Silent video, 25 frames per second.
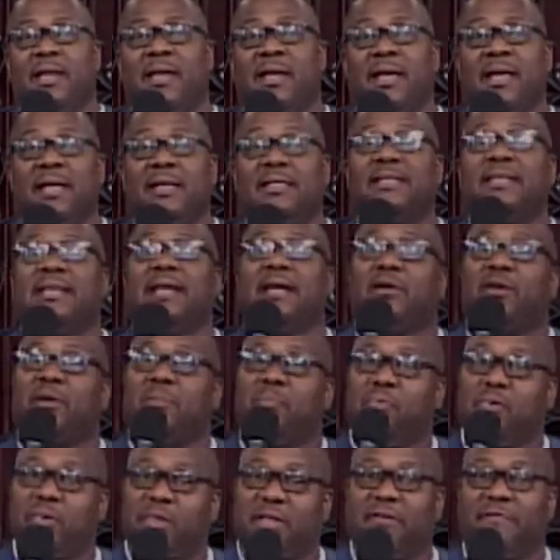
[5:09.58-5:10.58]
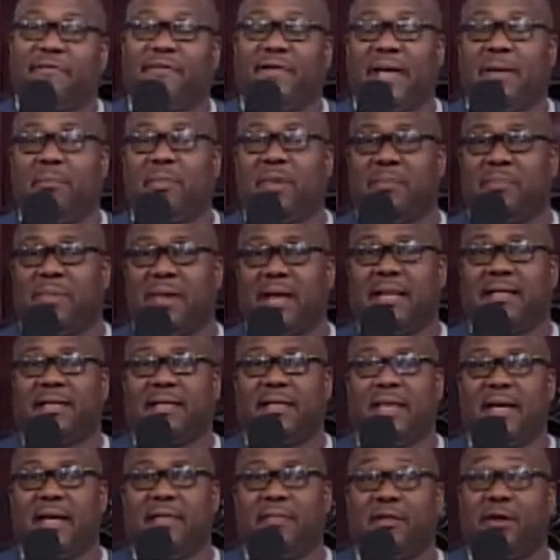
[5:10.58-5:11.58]
He's here to put the family back
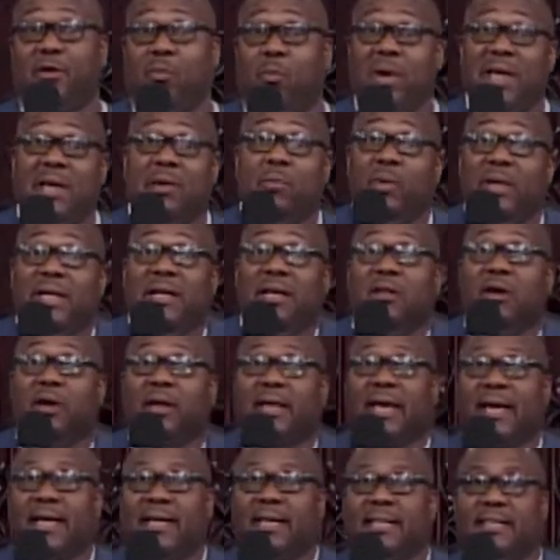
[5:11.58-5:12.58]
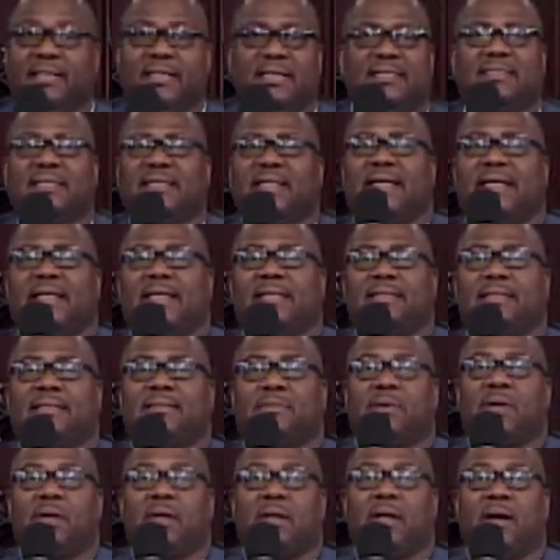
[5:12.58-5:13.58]
together. The way we look at it, this
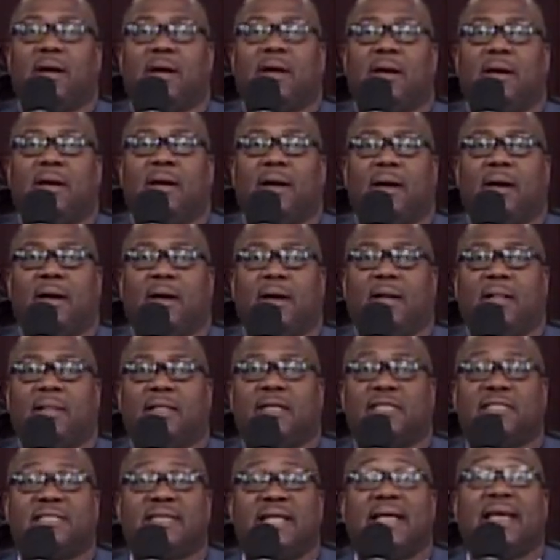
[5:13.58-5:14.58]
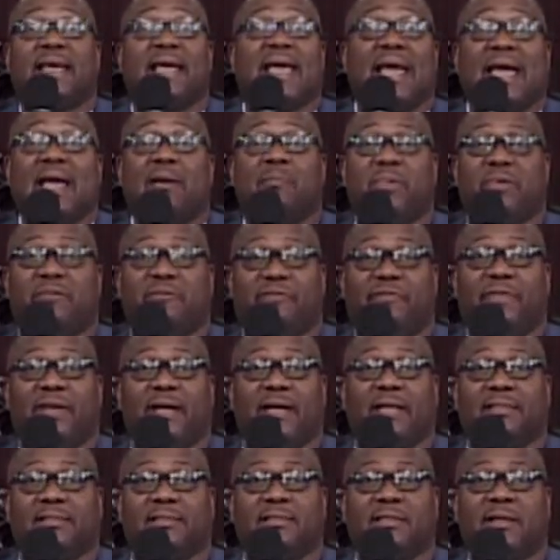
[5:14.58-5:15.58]
thing can't be
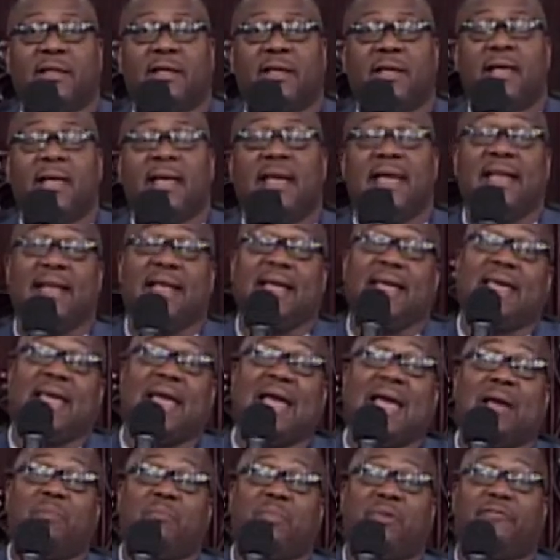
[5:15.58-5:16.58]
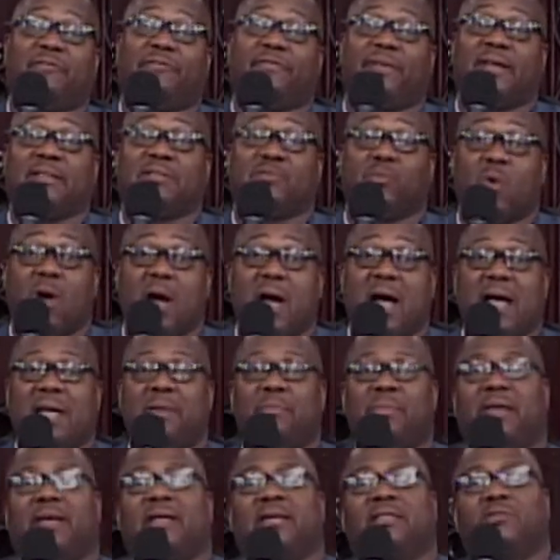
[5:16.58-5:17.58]
fixed. And it can't be fixed.
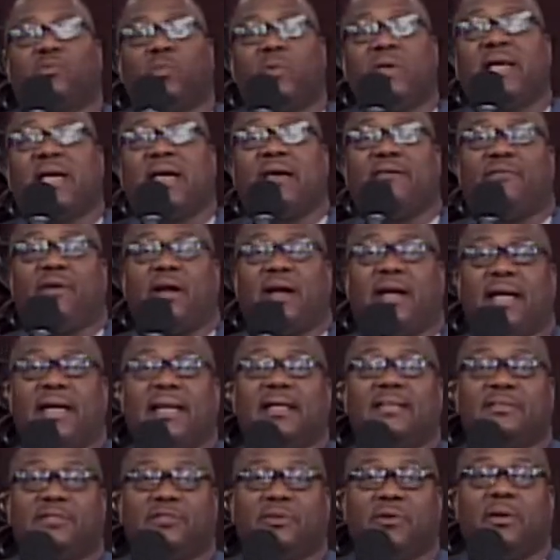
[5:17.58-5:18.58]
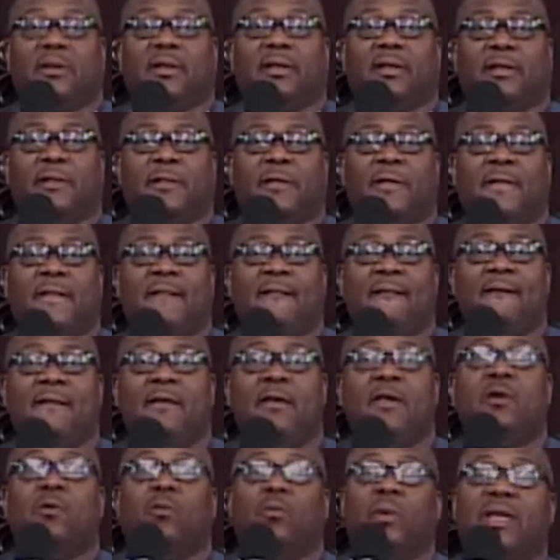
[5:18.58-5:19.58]
Why? Because we have our hands on it.
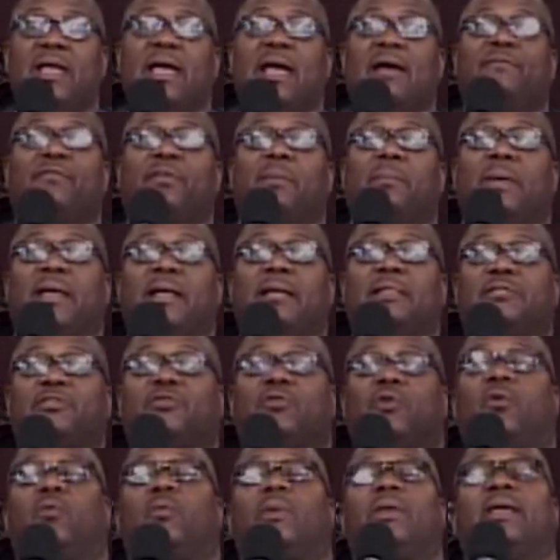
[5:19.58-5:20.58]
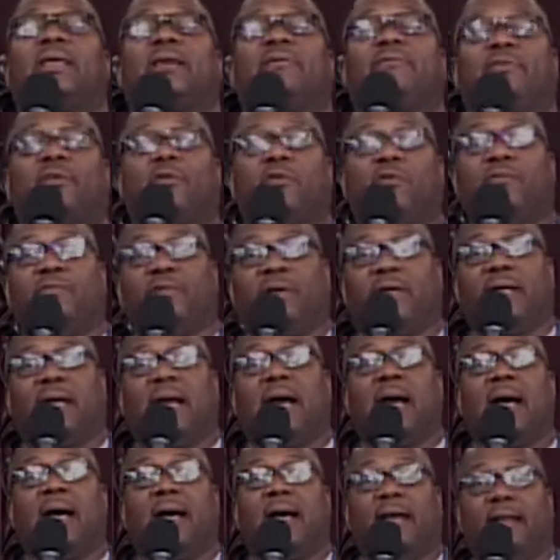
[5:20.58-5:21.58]
We have to make sure we give it over to
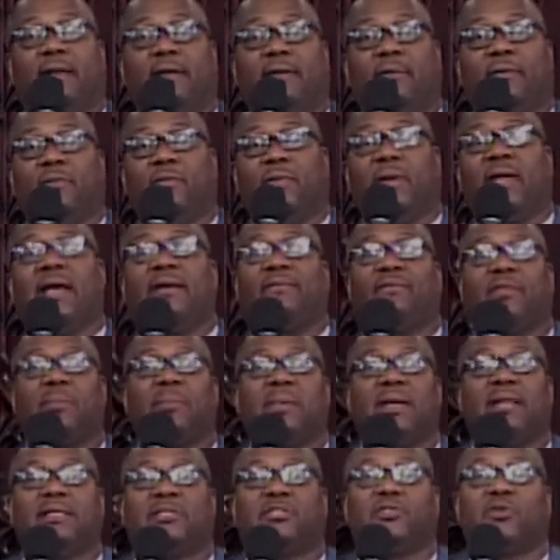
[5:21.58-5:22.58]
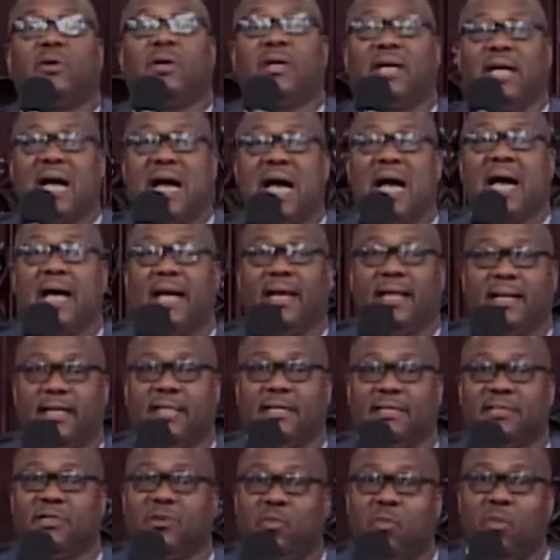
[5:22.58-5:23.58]
God. We have to make sure God
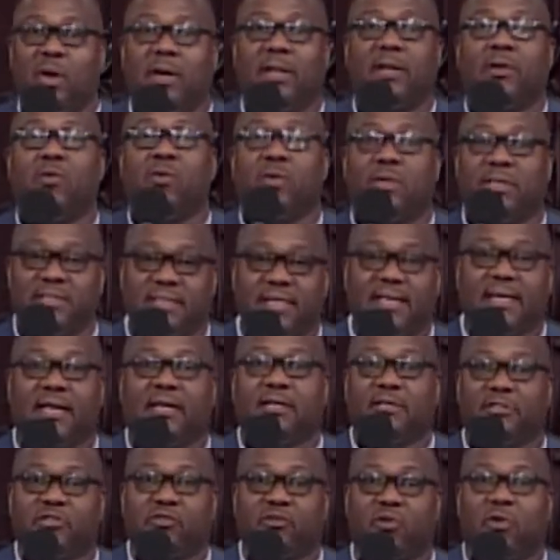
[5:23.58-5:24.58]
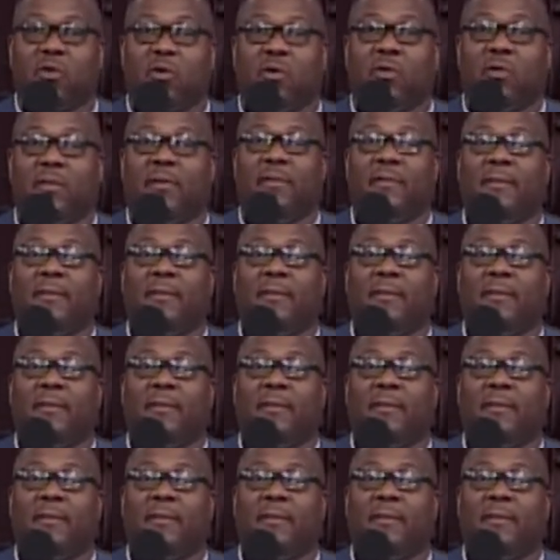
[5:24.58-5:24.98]
is the one who is in control.